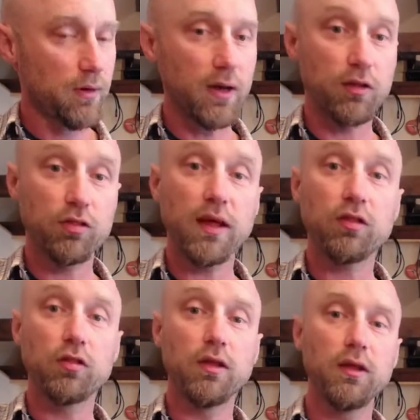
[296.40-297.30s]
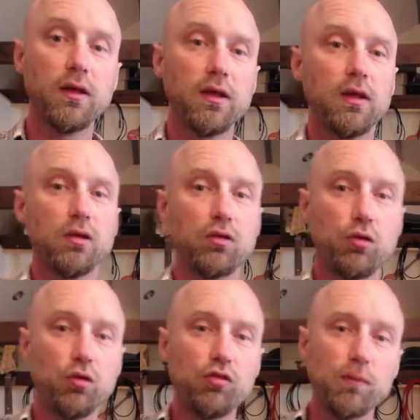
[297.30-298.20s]
Okay, so that's the
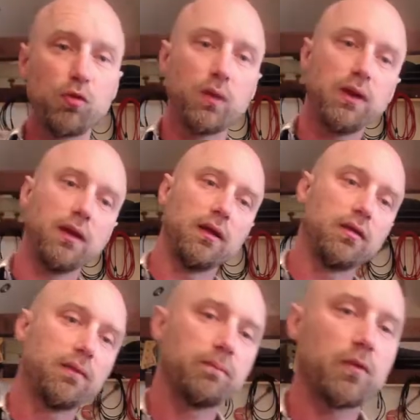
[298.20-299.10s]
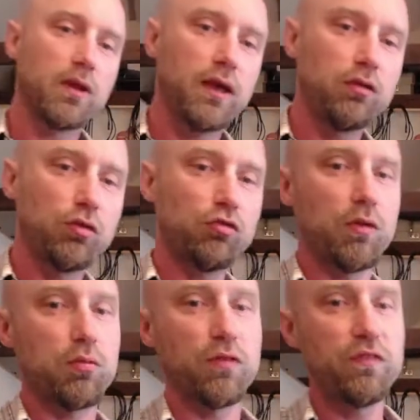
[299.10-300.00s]
2 groups we need. Okay, two
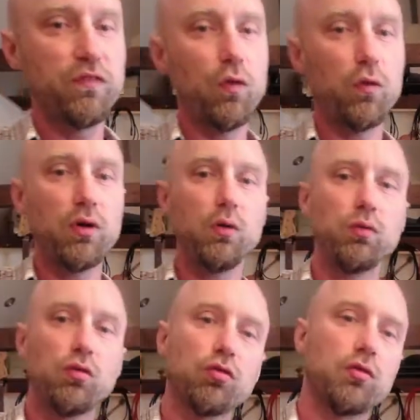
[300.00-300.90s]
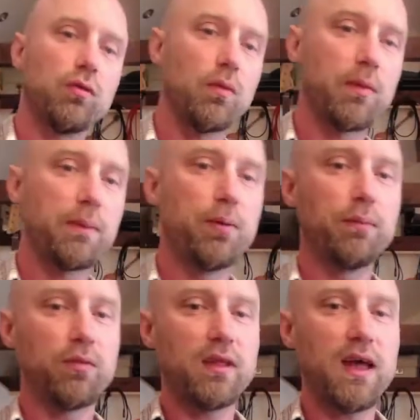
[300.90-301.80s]
groups of 4 notes. When we
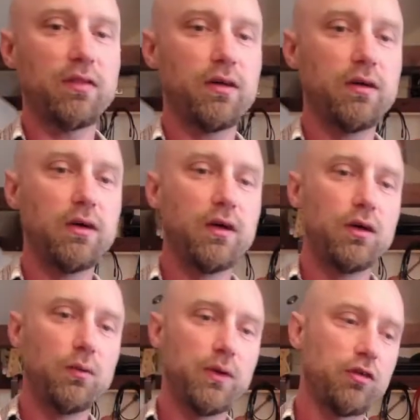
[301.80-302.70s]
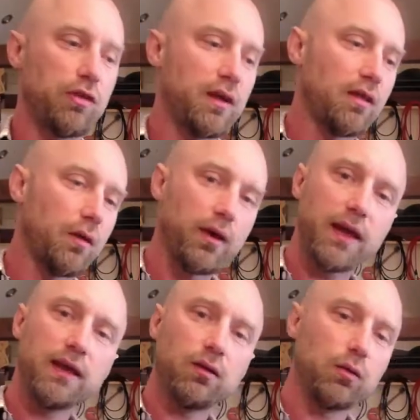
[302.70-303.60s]
put them together, we create our
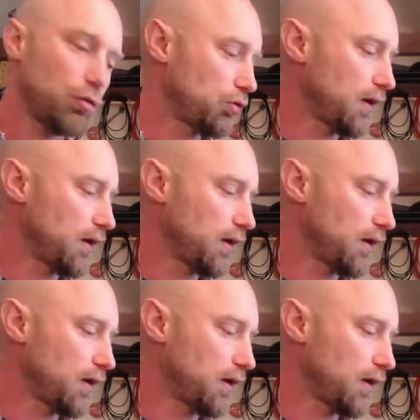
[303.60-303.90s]
8-note